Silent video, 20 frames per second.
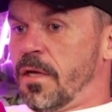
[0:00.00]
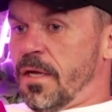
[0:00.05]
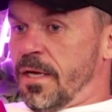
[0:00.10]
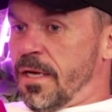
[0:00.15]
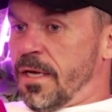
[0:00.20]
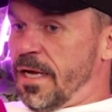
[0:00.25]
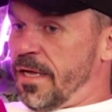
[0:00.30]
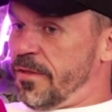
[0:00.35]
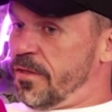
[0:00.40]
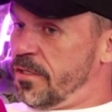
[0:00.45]

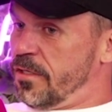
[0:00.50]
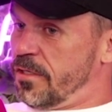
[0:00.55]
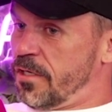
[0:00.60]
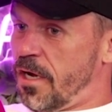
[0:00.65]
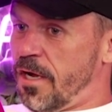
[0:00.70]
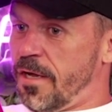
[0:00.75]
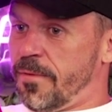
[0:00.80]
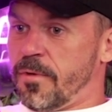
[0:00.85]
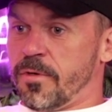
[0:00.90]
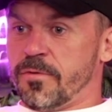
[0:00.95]
at the
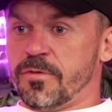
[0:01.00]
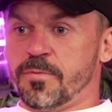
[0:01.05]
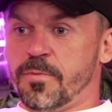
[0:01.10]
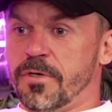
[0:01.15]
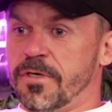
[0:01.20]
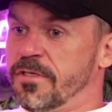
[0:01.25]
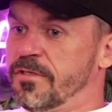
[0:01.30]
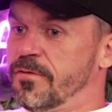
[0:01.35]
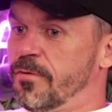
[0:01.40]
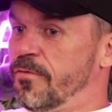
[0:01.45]
time, I was put
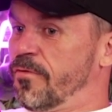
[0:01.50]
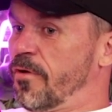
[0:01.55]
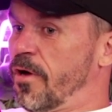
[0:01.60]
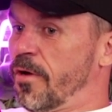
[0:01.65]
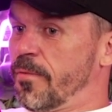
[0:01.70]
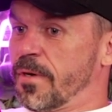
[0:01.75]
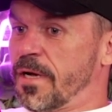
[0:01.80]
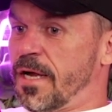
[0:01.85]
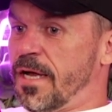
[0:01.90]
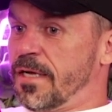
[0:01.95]
into a
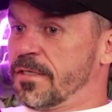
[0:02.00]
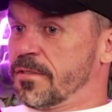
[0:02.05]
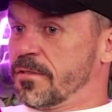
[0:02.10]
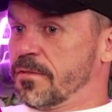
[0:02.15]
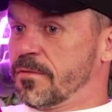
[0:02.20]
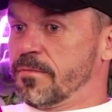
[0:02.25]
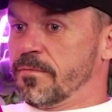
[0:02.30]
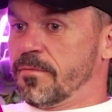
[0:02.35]
fiberglass